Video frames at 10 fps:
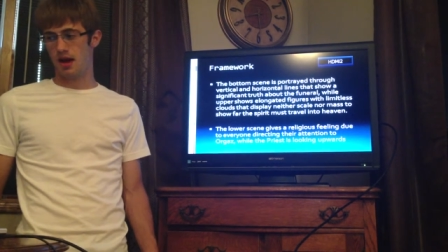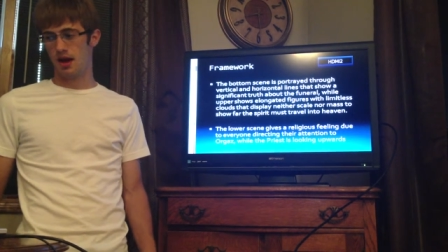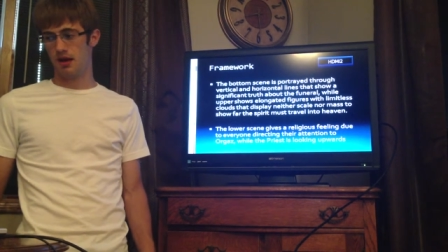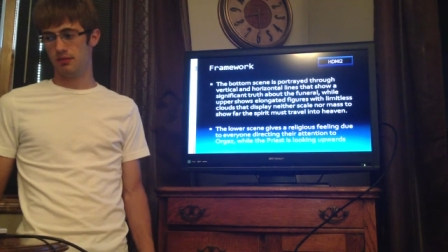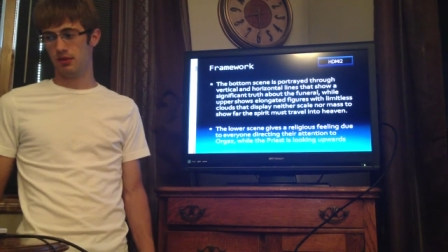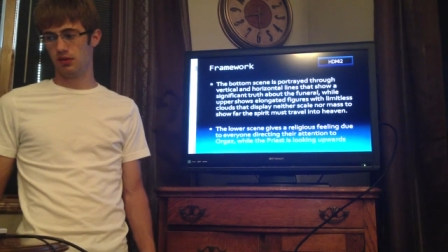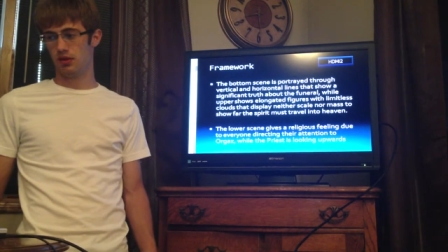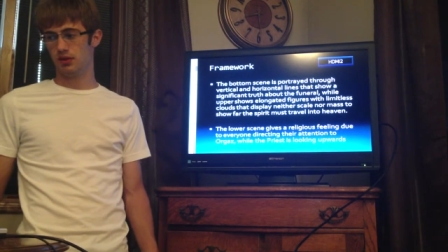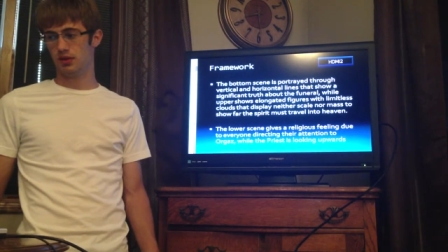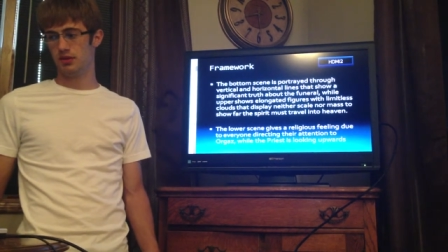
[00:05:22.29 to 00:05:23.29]
Um, the
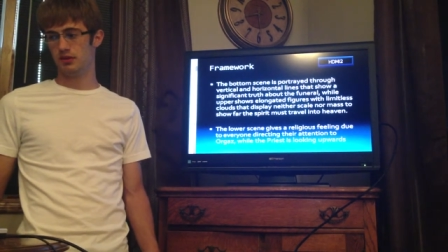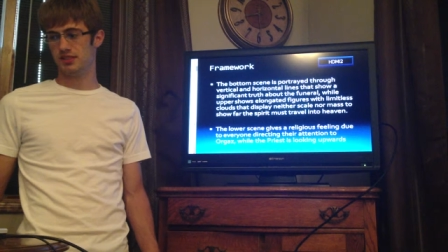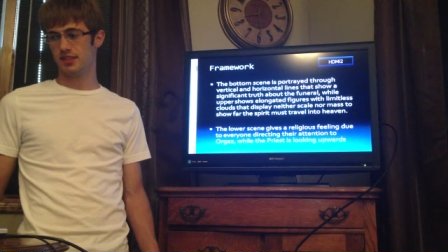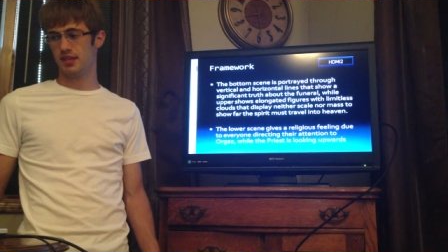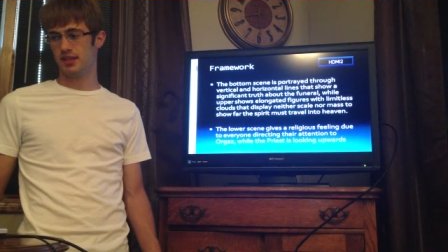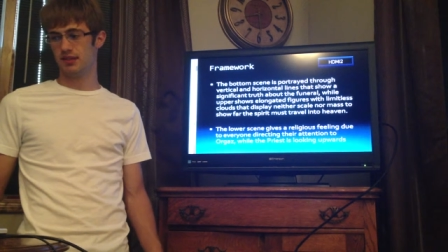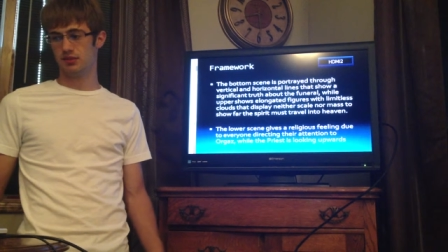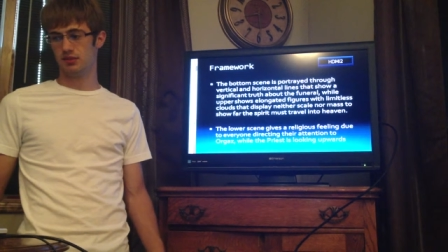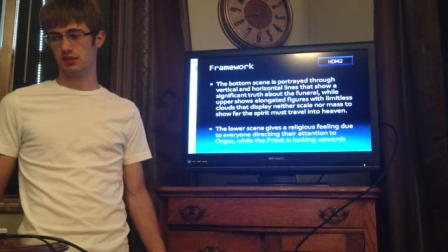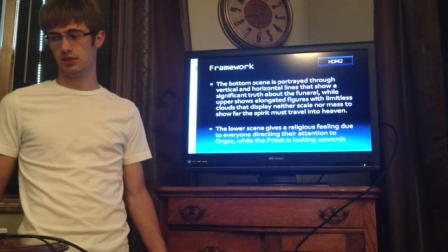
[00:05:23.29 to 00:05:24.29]
lower scene gives a